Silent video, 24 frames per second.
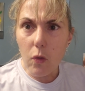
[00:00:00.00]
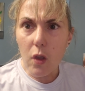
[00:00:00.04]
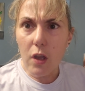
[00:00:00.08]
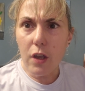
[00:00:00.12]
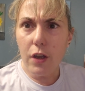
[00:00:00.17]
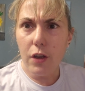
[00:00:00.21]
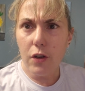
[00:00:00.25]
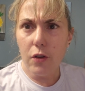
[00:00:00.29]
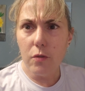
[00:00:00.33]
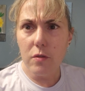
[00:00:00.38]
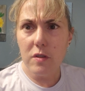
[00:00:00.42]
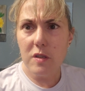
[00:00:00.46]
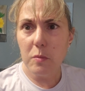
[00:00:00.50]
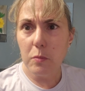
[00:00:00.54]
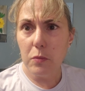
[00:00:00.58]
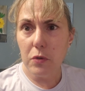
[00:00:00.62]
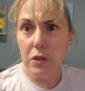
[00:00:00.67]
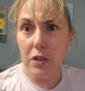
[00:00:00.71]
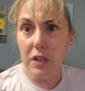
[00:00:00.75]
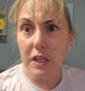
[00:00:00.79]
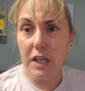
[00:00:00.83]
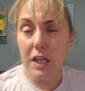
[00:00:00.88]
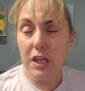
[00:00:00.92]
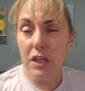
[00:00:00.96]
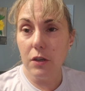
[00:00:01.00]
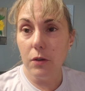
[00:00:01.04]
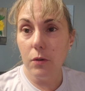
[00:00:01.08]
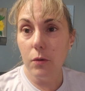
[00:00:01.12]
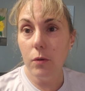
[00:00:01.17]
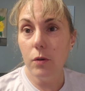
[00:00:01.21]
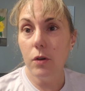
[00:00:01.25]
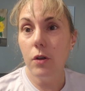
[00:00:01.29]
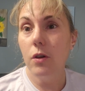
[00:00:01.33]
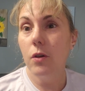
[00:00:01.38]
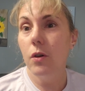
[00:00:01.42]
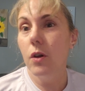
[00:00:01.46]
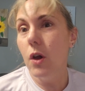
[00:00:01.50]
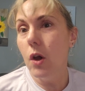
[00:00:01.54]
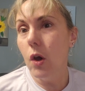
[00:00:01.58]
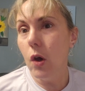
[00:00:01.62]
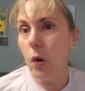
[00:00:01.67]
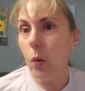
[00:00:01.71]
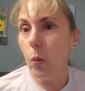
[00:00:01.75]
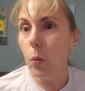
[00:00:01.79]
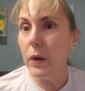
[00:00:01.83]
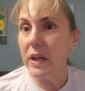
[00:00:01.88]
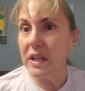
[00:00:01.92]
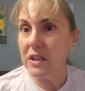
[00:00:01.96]
some really cute
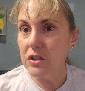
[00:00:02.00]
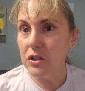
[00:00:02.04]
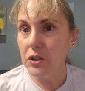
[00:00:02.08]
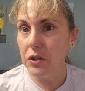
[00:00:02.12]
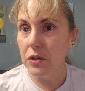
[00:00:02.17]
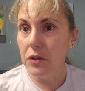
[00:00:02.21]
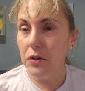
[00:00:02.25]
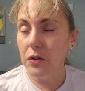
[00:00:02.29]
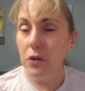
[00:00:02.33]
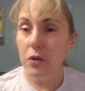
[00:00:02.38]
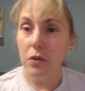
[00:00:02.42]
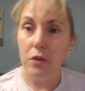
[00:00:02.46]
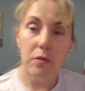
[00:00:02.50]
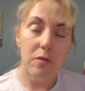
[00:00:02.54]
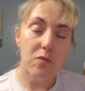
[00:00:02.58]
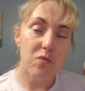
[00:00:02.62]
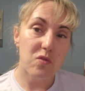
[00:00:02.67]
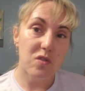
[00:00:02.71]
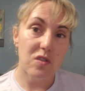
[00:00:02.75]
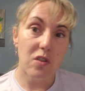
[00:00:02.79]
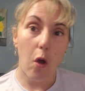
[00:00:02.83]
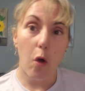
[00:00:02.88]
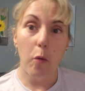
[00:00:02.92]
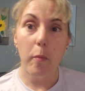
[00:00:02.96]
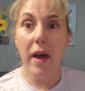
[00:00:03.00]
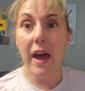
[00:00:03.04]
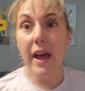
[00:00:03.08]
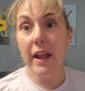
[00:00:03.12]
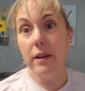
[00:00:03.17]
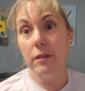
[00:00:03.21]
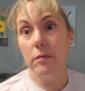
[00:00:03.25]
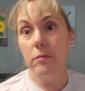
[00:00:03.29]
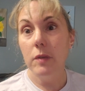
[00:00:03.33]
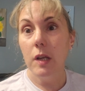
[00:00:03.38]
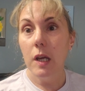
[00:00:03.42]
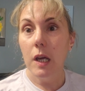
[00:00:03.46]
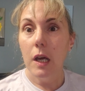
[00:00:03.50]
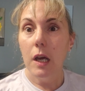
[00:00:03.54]
winter snowmen.